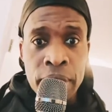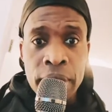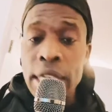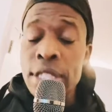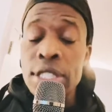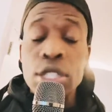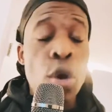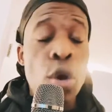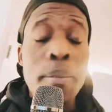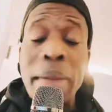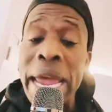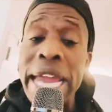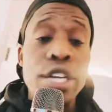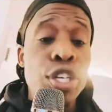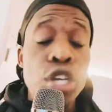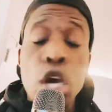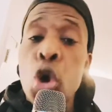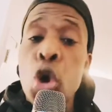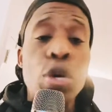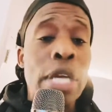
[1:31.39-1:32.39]
This don't
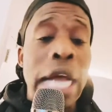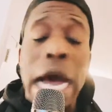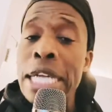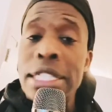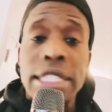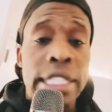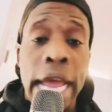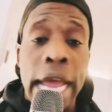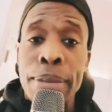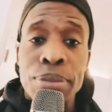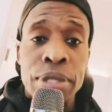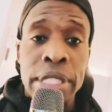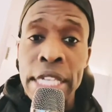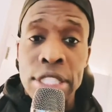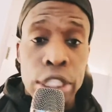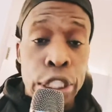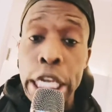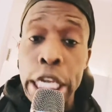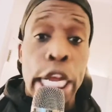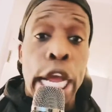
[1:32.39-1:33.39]
make no goddamn
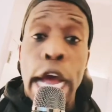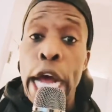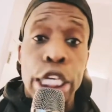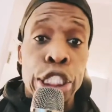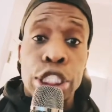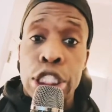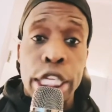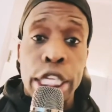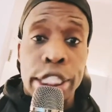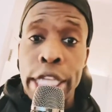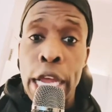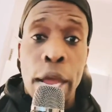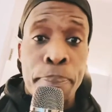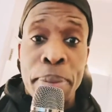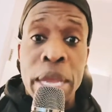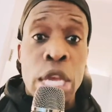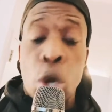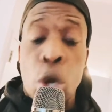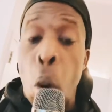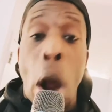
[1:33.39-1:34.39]
sense. Nigga got to sit there
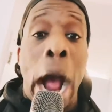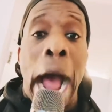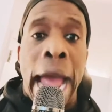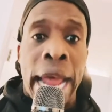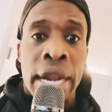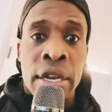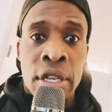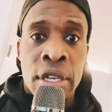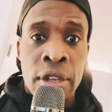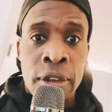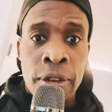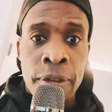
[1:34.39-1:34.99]
and be quiet.